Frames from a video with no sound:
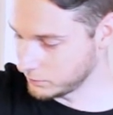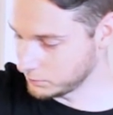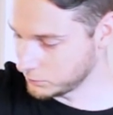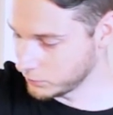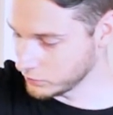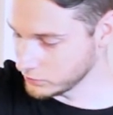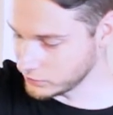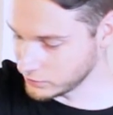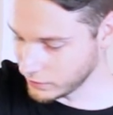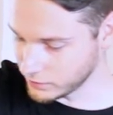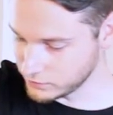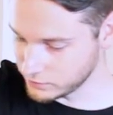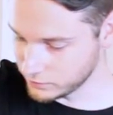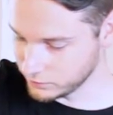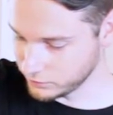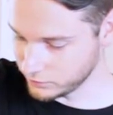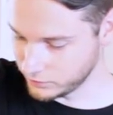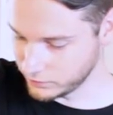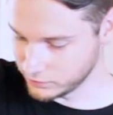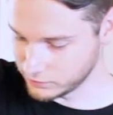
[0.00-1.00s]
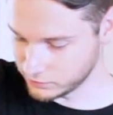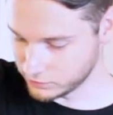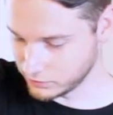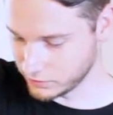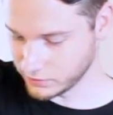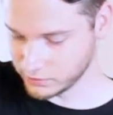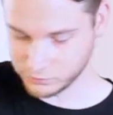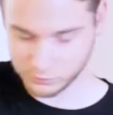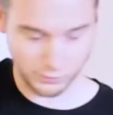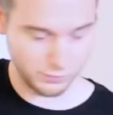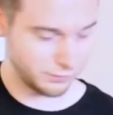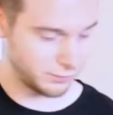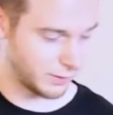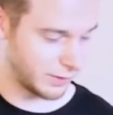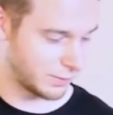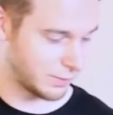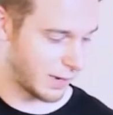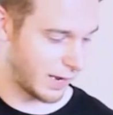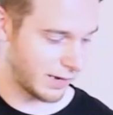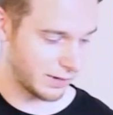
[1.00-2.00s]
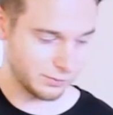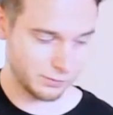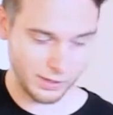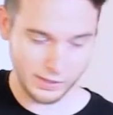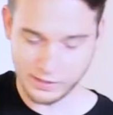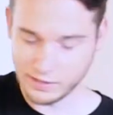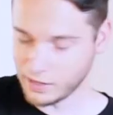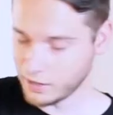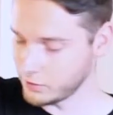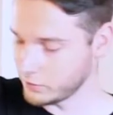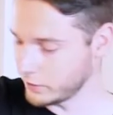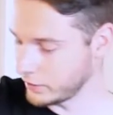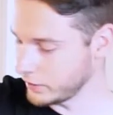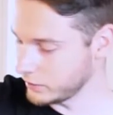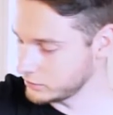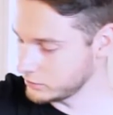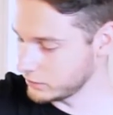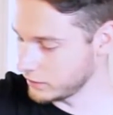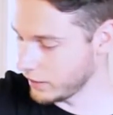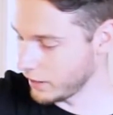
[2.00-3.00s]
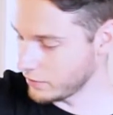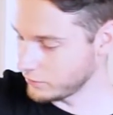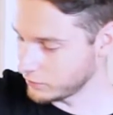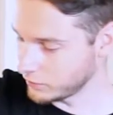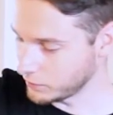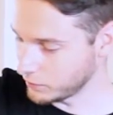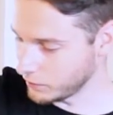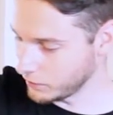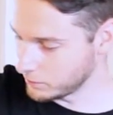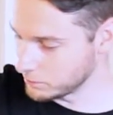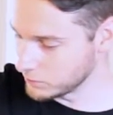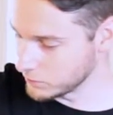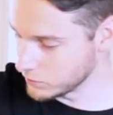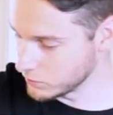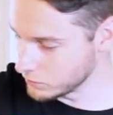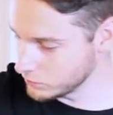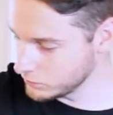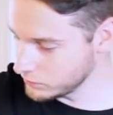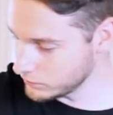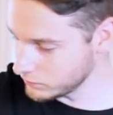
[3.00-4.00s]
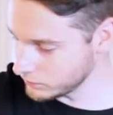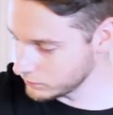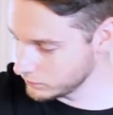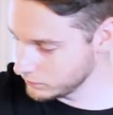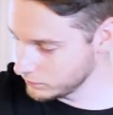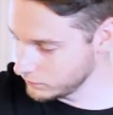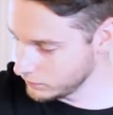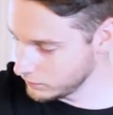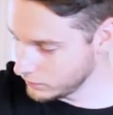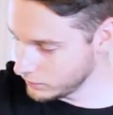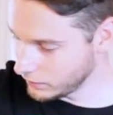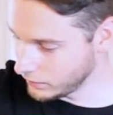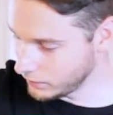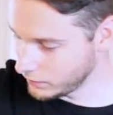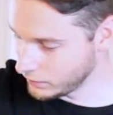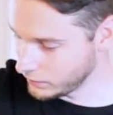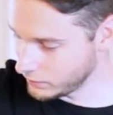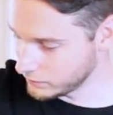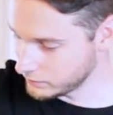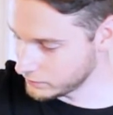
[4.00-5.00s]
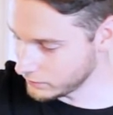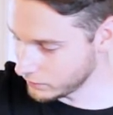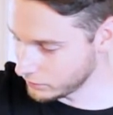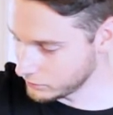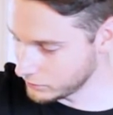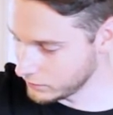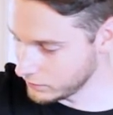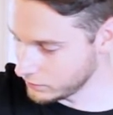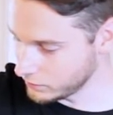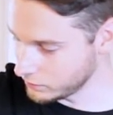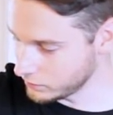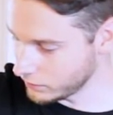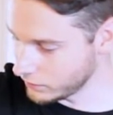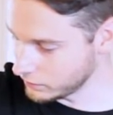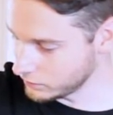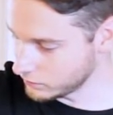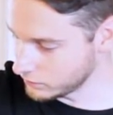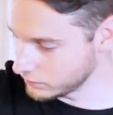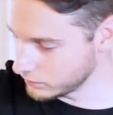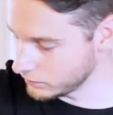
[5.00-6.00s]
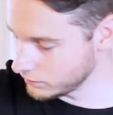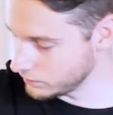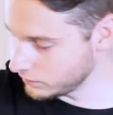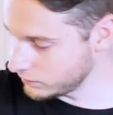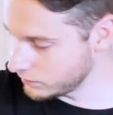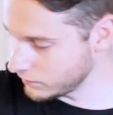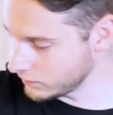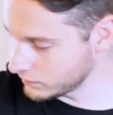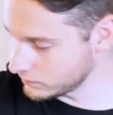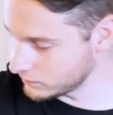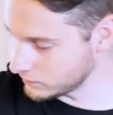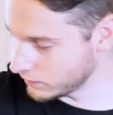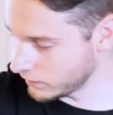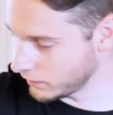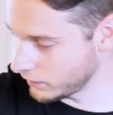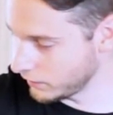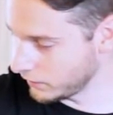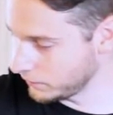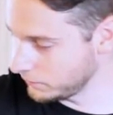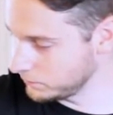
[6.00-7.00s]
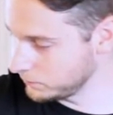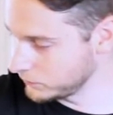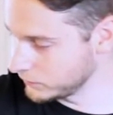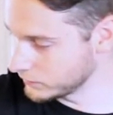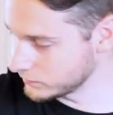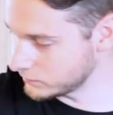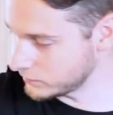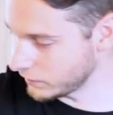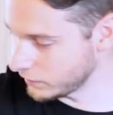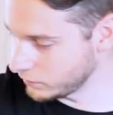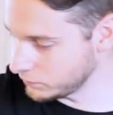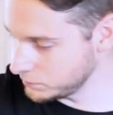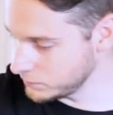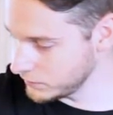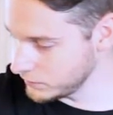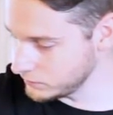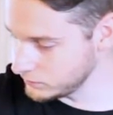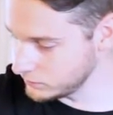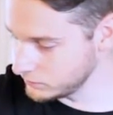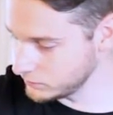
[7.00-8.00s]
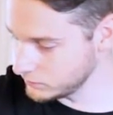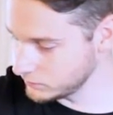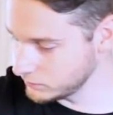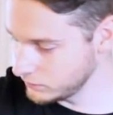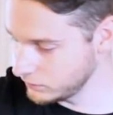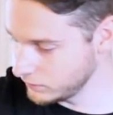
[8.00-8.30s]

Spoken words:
both sides of the strings will feedback. Right now, I actually have a mute down here underneath this tailpiece.